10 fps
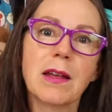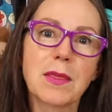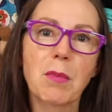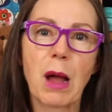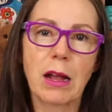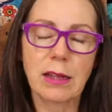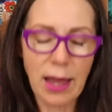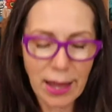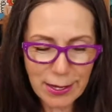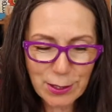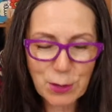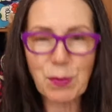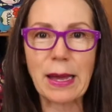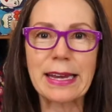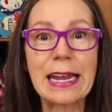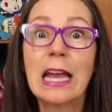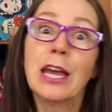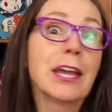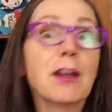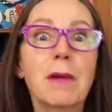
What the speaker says: podcast, but here